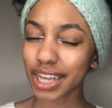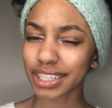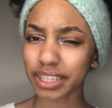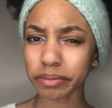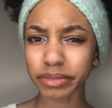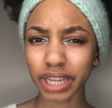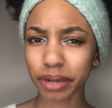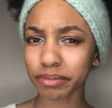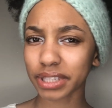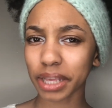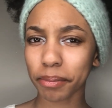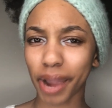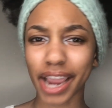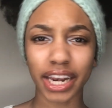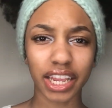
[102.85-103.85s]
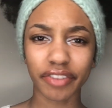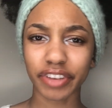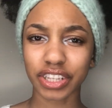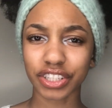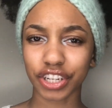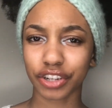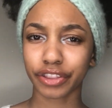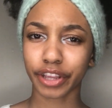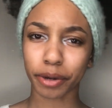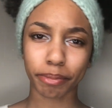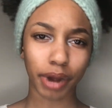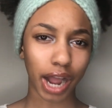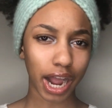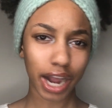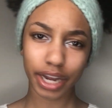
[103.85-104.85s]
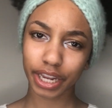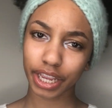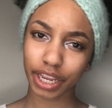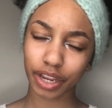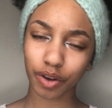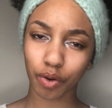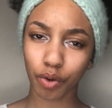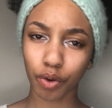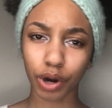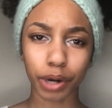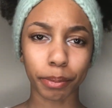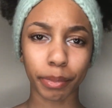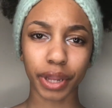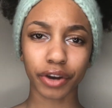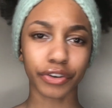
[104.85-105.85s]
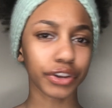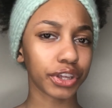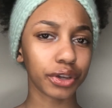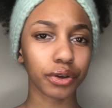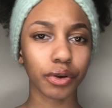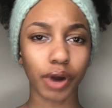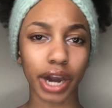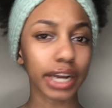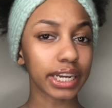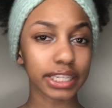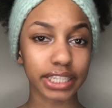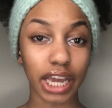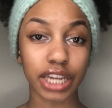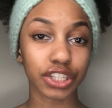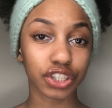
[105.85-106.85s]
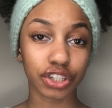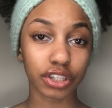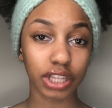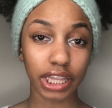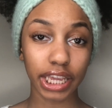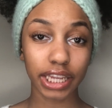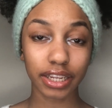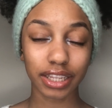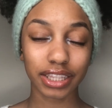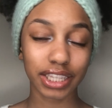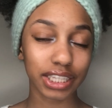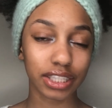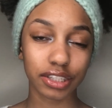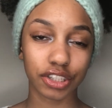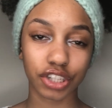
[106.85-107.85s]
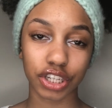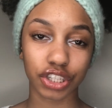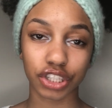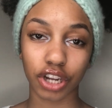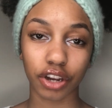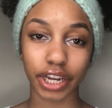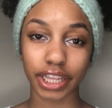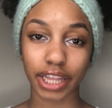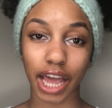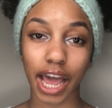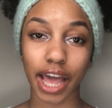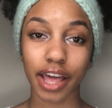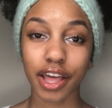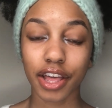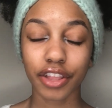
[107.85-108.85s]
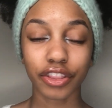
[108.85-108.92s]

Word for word: sometimes they might even turn their body or mirror you unintentionally this is just showing that